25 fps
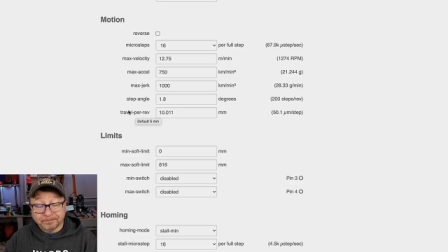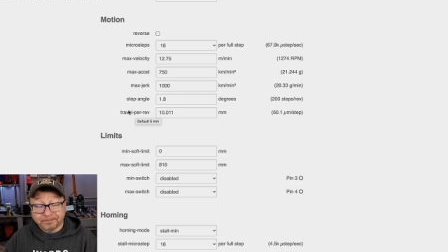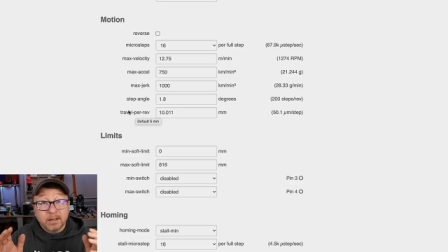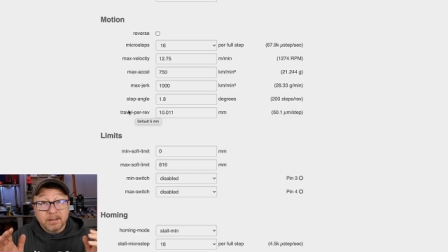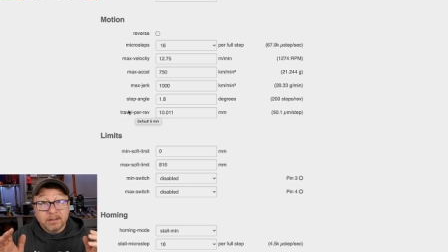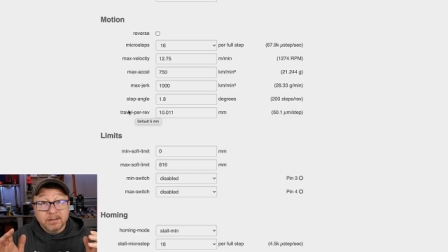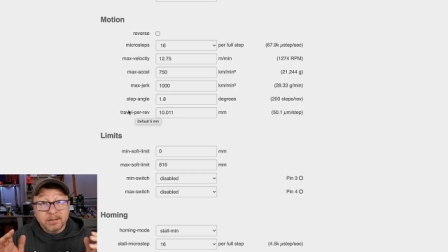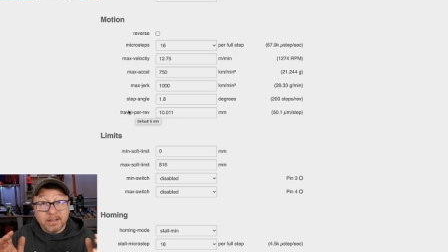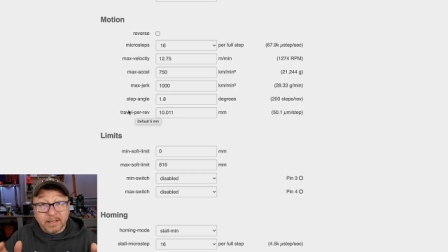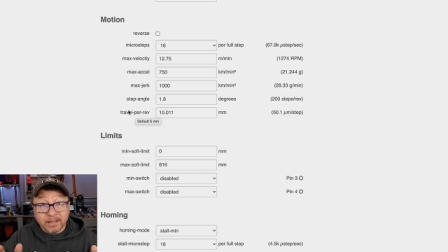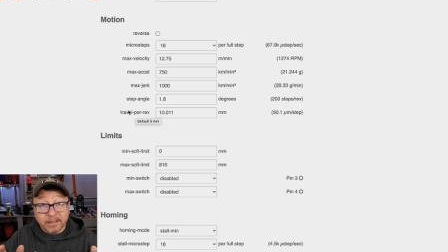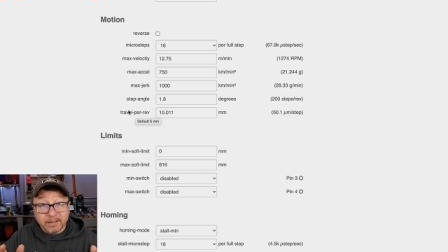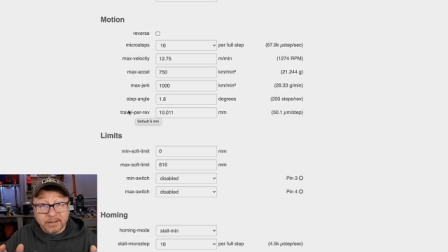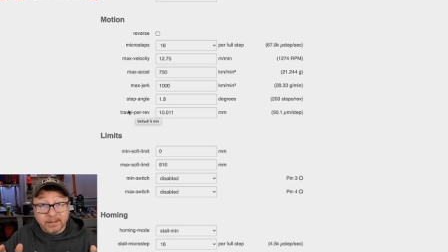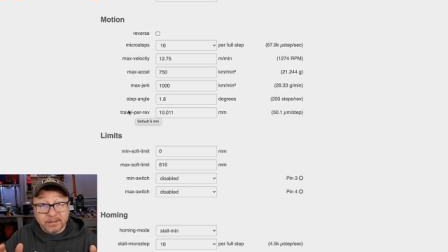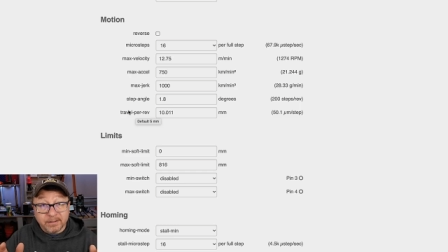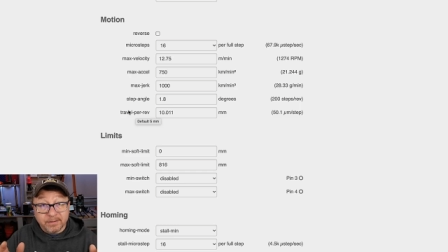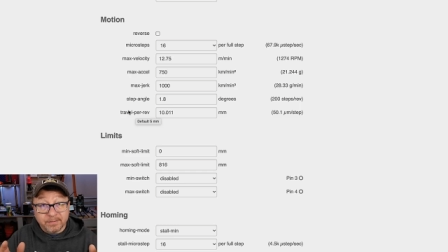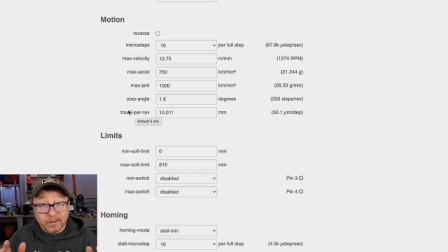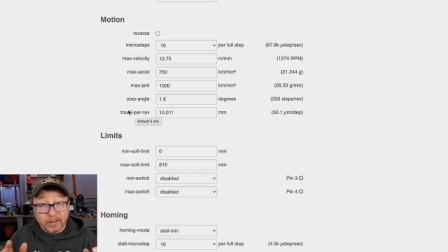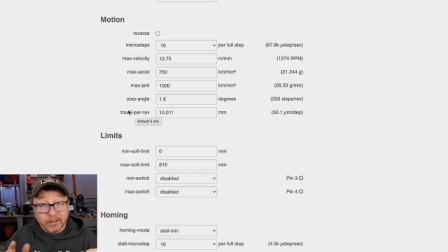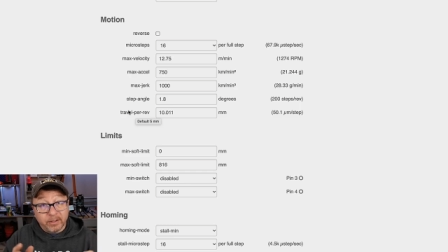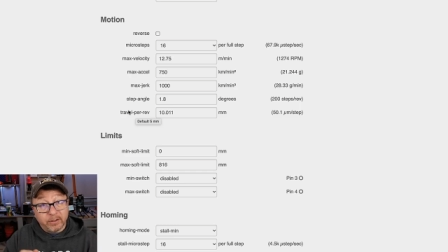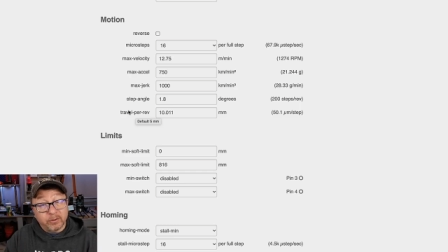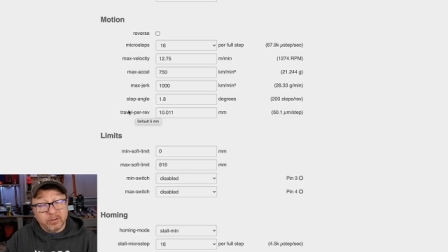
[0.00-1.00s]
Setting this
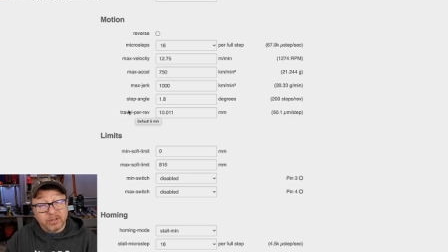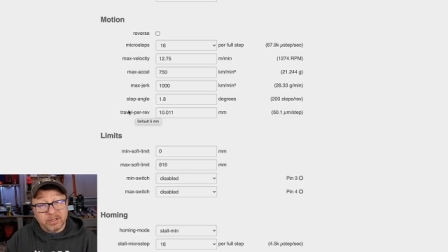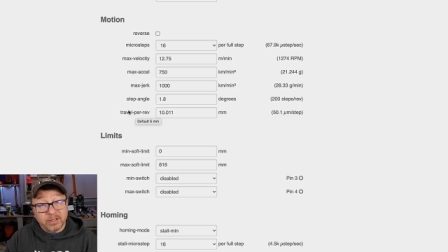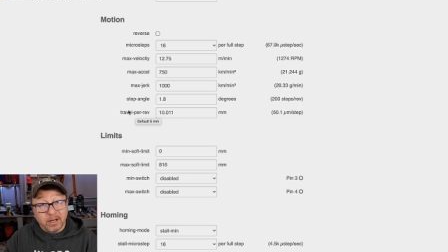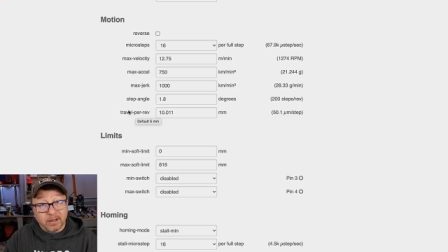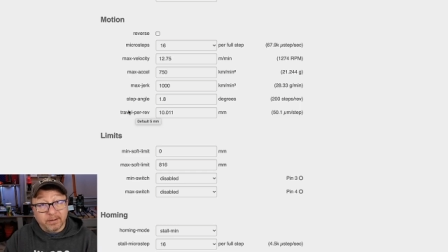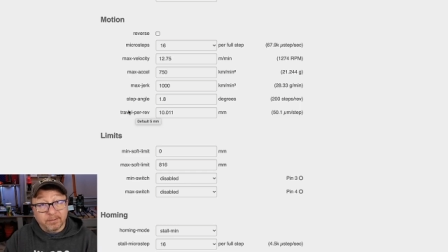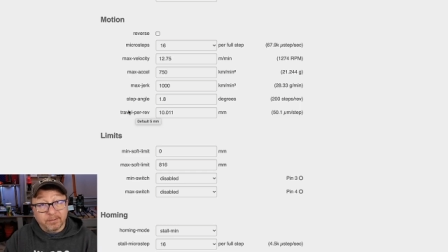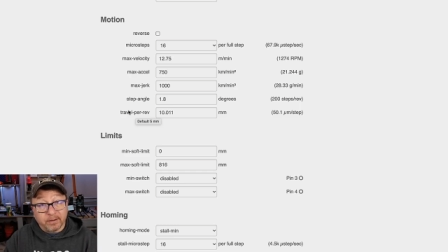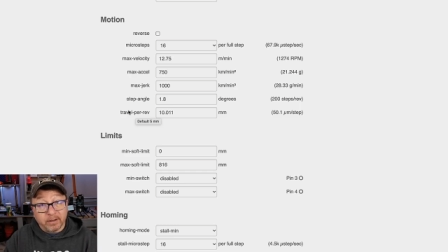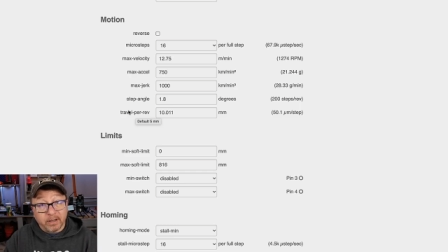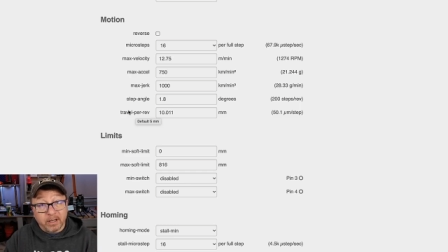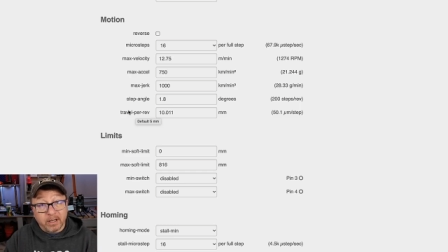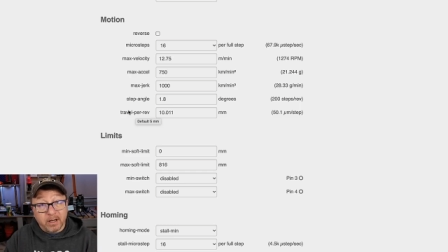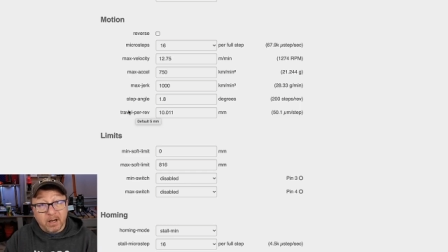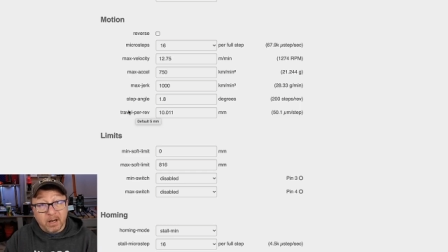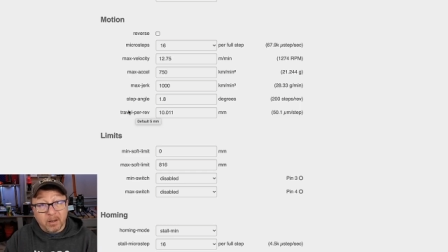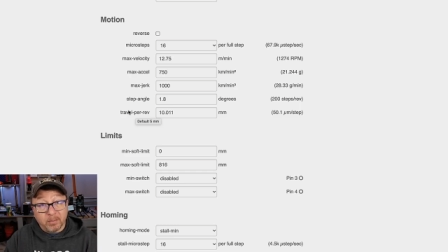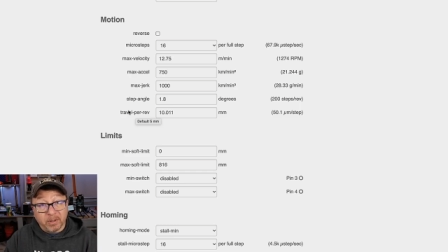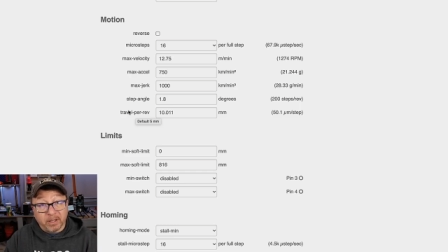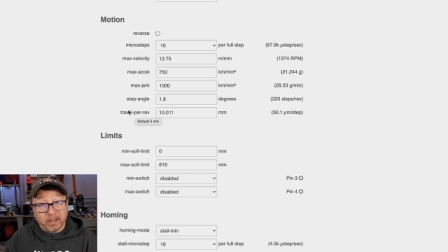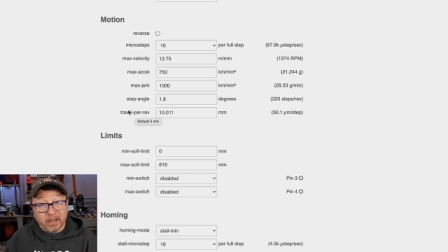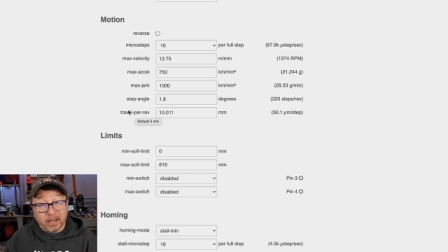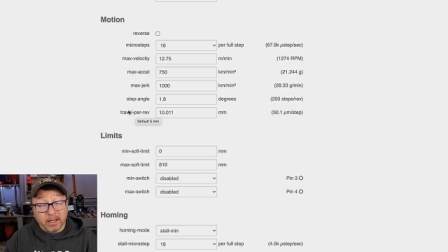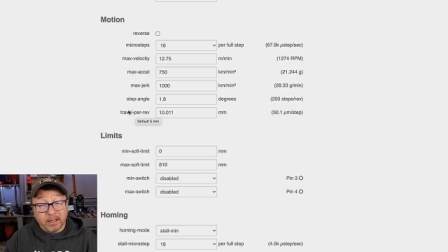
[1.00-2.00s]
value is not very
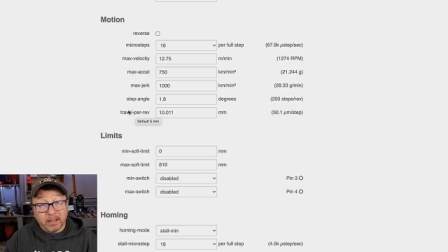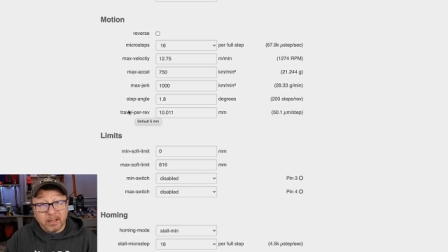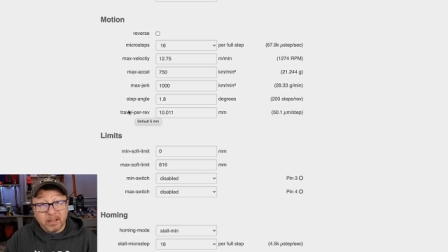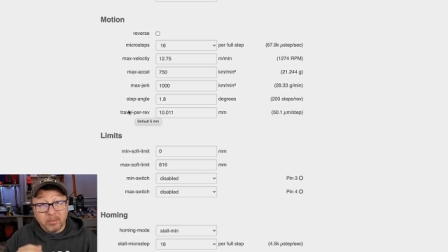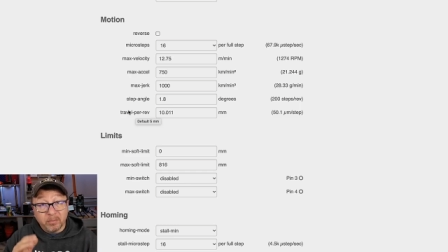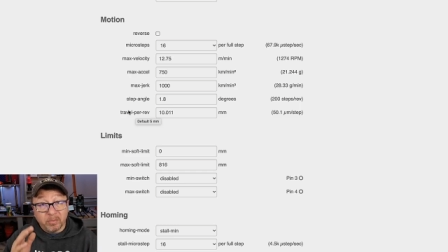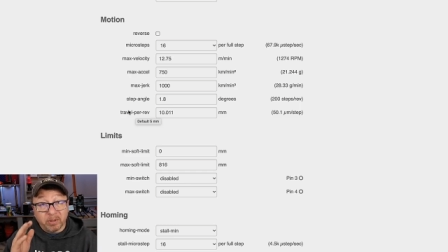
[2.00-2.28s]
complicated,